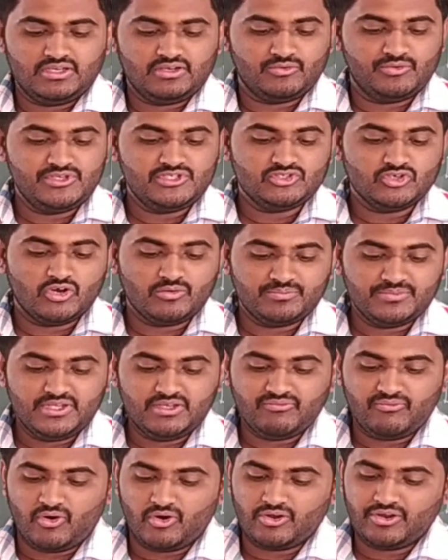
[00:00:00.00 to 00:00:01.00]
which of the
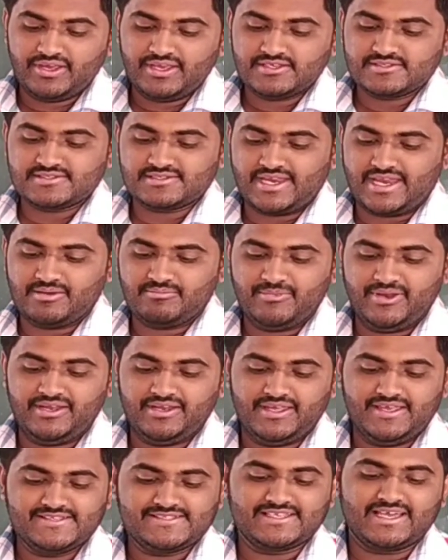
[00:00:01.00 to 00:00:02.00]
following
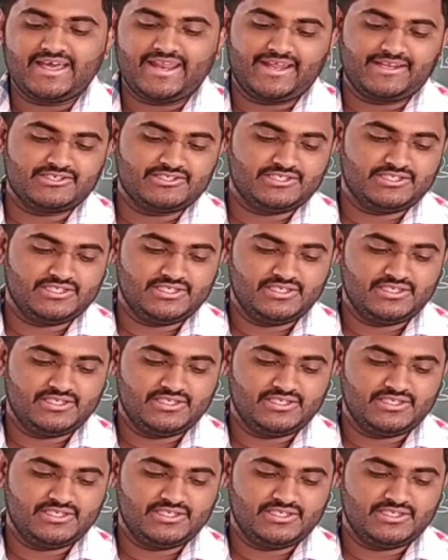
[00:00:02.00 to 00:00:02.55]
statement is correct?